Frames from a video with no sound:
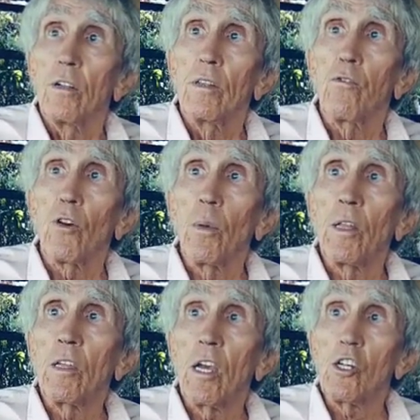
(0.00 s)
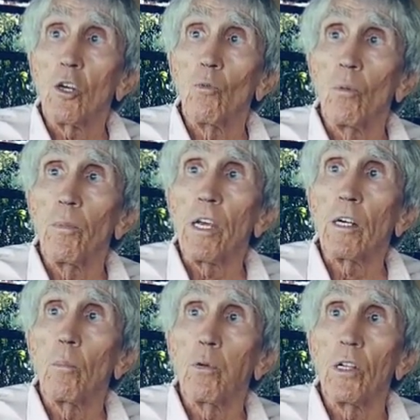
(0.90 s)
the fermentation will be
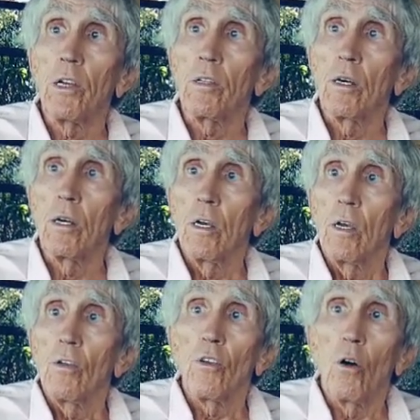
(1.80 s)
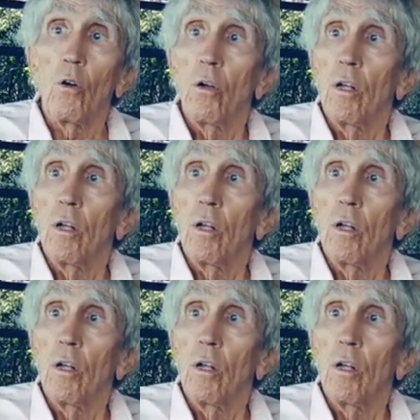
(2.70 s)
complete. So